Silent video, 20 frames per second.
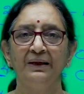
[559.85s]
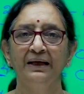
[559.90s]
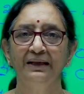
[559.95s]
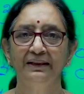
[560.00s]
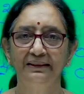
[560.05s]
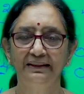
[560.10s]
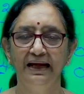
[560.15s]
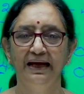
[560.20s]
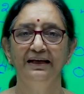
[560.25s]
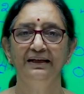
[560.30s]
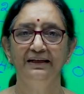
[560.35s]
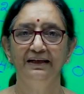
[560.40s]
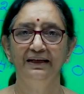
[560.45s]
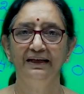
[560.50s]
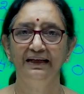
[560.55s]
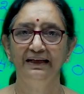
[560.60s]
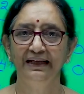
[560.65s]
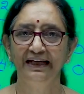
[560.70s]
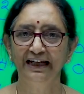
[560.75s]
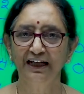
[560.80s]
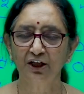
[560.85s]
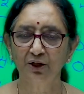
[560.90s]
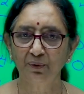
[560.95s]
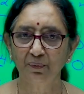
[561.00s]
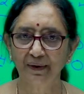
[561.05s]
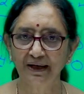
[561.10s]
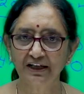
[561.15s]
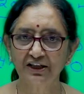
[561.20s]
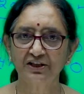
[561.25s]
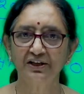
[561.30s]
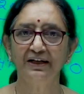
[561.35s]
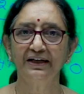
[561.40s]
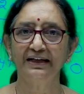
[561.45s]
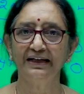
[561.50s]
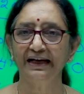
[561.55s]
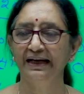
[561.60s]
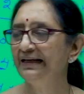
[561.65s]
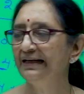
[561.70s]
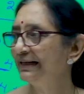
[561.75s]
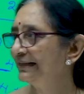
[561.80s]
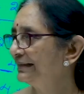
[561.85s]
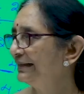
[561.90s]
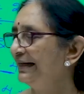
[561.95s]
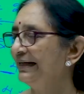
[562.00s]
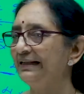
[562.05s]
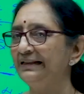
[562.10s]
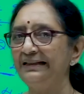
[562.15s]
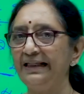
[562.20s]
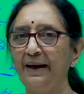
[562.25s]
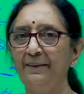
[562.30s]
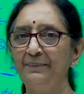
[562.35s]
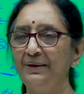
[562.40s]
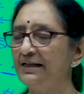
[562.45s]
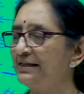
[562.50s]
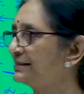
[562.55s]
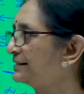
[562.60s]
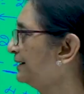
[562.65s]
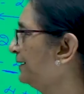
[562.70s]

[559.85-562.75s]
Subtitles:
then equation connecting them is